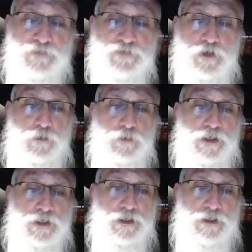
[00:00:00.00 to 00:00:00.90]
So
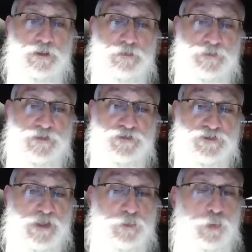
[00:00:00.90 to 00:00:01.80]
Mirtz
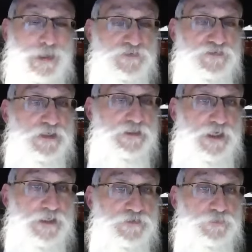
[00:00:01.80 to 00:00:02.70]
Hashem, Wednesday
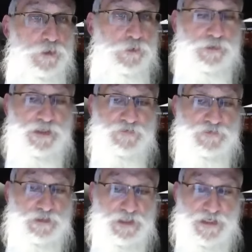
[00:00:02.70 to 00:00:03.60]
night, we will have a
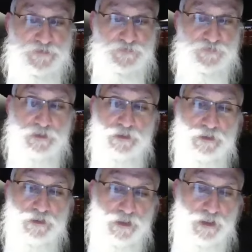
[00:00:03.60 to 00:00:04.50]
class
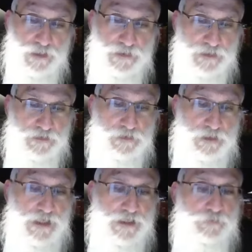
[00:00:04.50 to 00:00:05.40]
at 8:00.